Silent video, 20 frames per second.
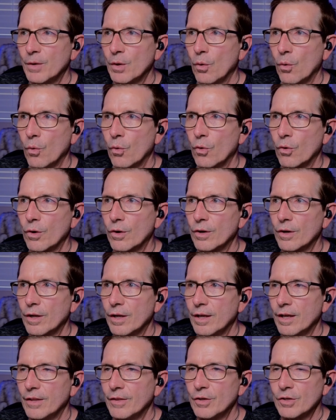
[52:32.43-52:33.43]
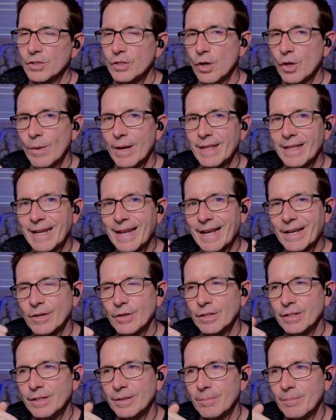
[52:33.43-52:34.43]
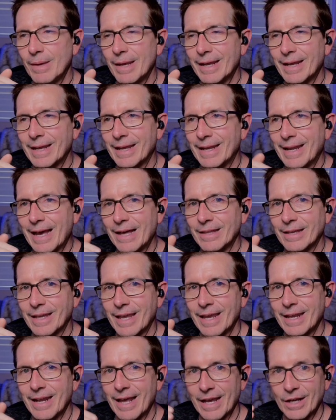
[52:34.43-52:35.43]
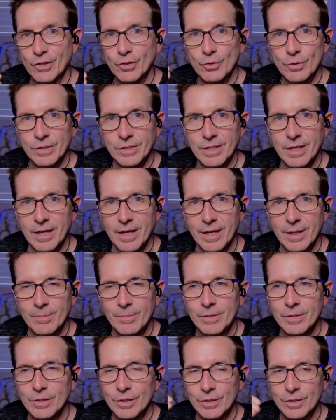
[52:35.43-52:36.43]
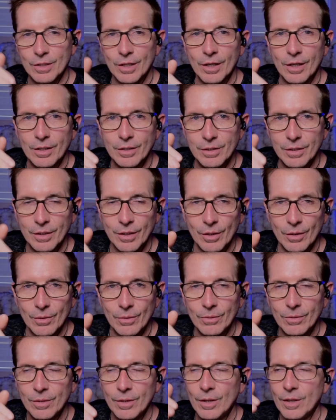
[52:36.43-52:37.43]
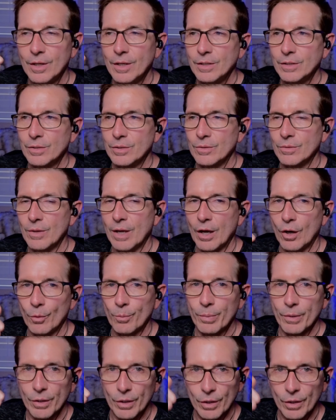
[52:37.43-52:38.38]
or there's no way that I couldn't make and allocate extra time to talk to you, to help